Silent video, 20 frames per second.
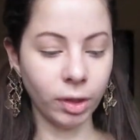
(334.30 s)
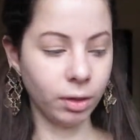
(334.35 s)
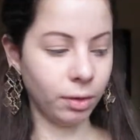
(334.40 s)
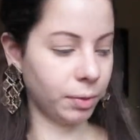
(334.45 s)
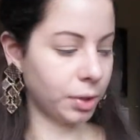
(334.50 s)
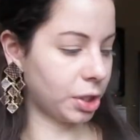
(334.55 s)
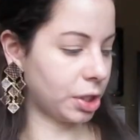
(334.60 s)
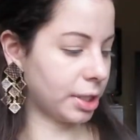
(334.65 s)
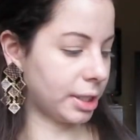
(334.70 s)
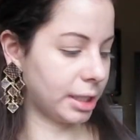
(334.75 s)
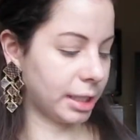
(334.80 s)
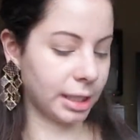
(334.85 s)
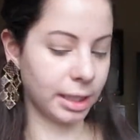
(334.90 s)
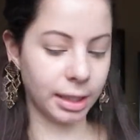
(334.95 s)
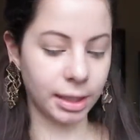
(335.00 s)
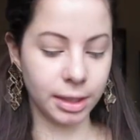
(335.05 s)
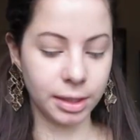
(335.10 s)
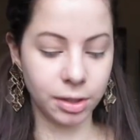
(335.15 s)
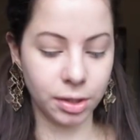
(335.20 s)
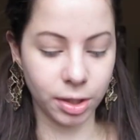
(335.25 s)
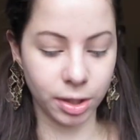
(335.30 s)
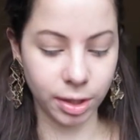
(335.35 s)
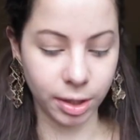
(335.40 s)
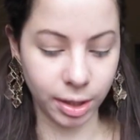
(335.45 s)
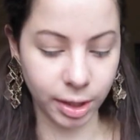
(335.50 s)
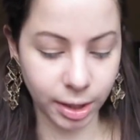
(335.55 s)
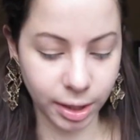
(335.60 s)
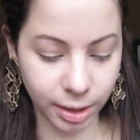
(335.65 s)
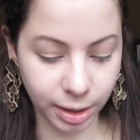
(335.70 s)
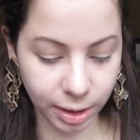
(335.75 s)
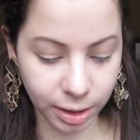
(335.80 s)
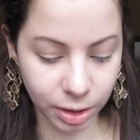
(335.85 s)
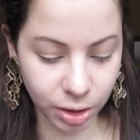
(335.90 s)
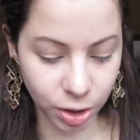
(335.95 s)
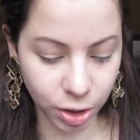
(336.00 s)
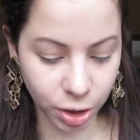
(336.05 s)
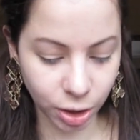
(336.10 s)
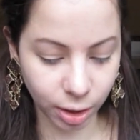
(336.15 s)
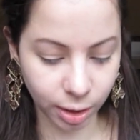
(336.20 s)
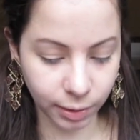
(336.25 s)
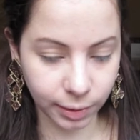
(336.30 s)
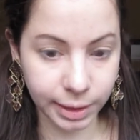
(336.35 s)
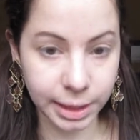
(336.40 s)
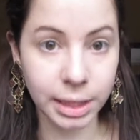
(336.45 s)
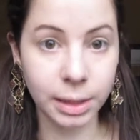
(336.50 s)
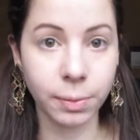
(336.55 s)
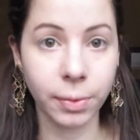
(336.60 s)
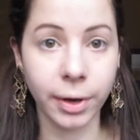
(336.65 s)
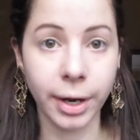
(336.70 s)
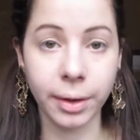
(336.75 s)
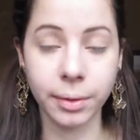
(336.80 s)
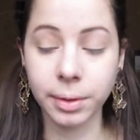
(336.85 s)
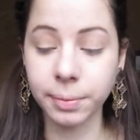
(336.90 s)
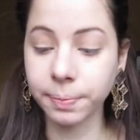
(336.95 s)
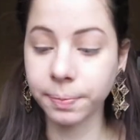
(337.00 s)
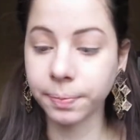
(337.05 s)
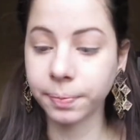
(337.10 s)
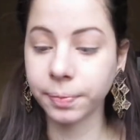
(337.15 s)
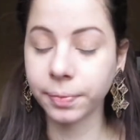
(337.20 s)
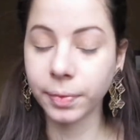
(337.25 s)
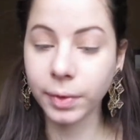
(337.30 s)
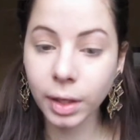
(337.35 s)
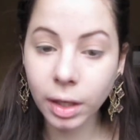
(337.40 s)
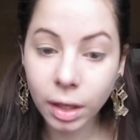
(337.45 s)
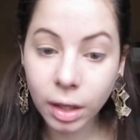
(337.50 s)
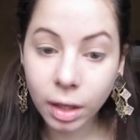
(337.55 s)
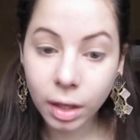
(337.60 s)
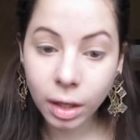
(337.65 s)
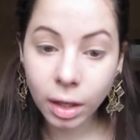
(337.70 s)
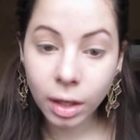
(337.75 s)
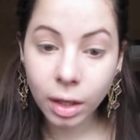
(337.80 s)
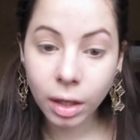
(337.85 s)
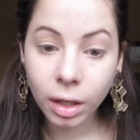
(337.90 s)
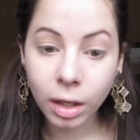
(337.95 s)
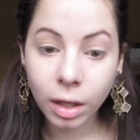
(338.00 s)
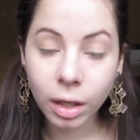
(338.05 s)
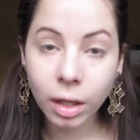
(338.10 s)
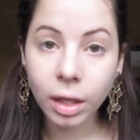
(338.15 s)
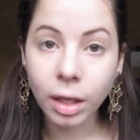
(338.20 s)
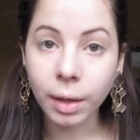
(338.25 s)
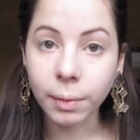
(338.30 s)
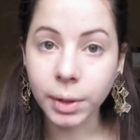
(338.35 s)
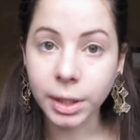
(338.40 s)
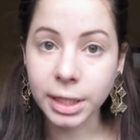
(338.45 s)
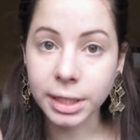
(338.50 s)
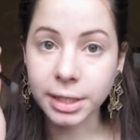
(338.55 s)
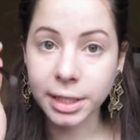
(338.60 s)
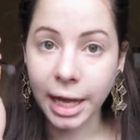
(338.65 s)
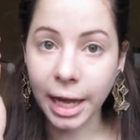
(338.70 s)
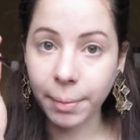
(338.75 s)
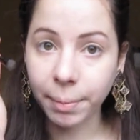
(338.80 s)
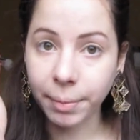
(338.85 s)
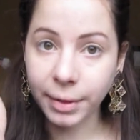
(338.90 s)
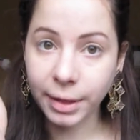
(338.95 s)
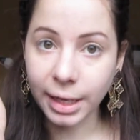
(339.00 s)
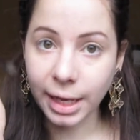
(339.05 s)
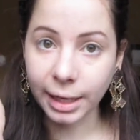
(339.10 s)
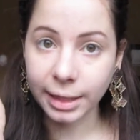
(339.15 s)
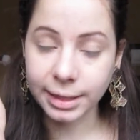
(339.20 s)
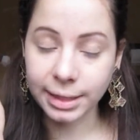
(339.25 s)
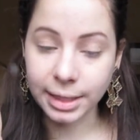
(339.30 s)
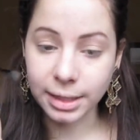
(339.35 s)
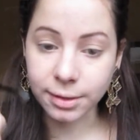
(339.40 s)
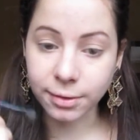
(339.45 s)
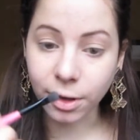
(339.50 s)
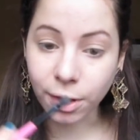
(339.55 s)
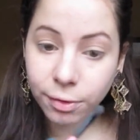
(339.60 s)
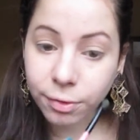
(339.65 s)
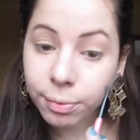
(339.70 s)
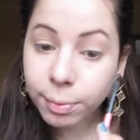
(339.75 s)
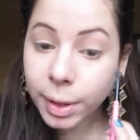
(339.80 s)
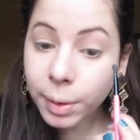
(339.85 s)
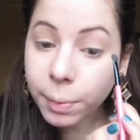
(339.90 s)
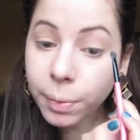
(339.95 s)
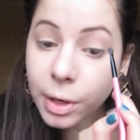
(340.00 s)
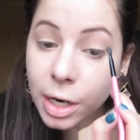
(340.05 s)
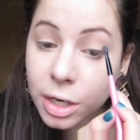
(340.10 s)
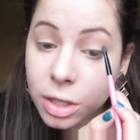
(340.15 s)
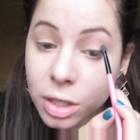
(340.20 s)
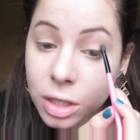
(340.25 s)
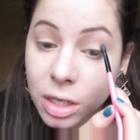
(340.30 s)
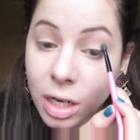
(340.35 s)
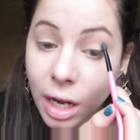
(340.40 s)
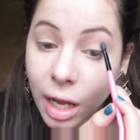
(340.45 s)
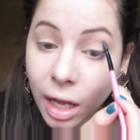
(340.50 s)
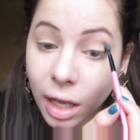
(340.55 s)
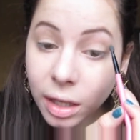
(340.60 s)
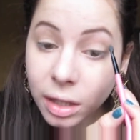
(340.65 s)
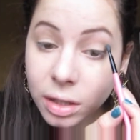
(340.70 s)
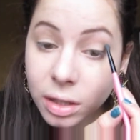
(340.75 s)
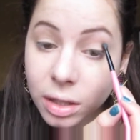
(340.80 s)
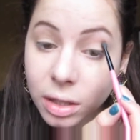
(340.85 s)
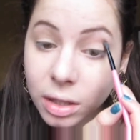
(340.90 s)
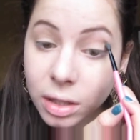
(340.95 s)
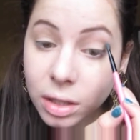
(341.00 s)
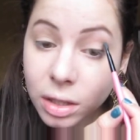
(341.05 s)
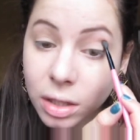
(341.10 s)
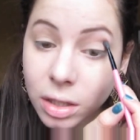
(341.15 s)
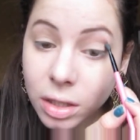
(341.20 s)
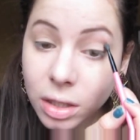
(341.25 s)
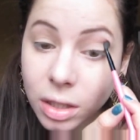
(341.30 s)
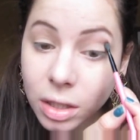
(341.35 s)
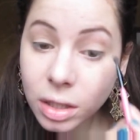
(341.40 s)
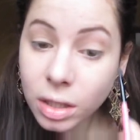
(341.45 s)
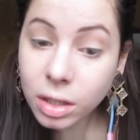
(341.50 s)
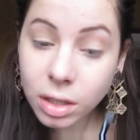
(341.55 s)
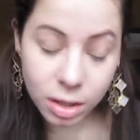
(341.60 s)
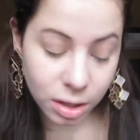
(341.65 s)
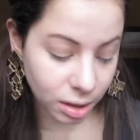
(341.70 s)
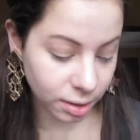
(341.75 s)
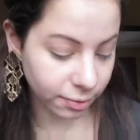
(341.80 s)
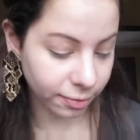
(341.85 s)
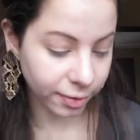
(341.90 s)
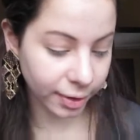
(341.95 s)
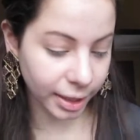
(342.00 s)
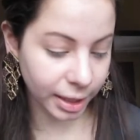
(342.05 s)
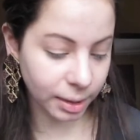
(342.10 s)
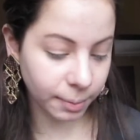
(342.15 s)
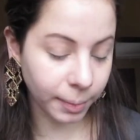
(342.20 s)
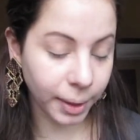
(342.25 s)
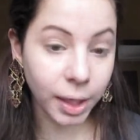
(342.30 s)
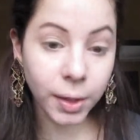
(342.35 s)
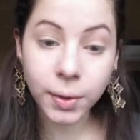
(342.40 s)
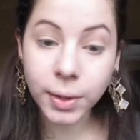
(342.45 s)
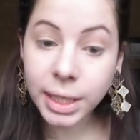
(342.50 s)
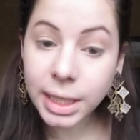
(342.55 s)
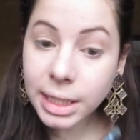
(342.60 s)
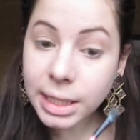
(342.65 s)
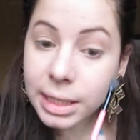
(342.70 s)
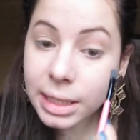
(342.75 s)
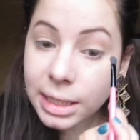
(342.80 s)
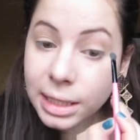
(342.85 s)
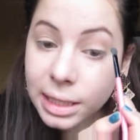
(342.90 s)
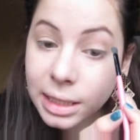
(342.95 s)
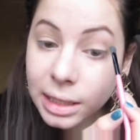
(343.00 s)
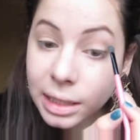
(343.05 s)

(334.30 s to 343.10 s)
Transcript: which is a dark chocolatey brown. I'm gonna tap the excess off my brush and just find my crease.